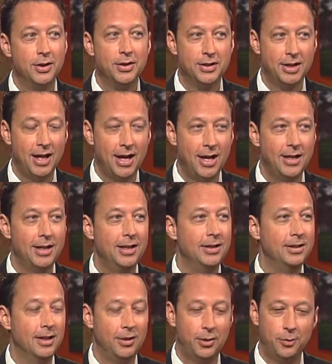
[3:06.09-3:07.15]
is tiny,
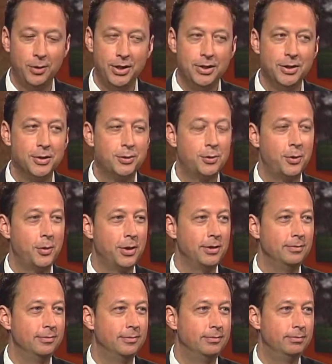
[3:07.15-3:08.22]
and our region is
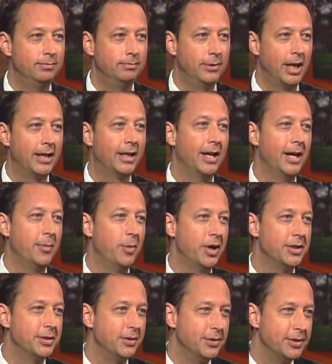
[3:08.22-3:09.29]
growing like
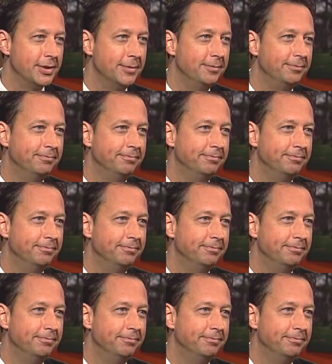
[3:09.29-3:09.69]
gangbusters.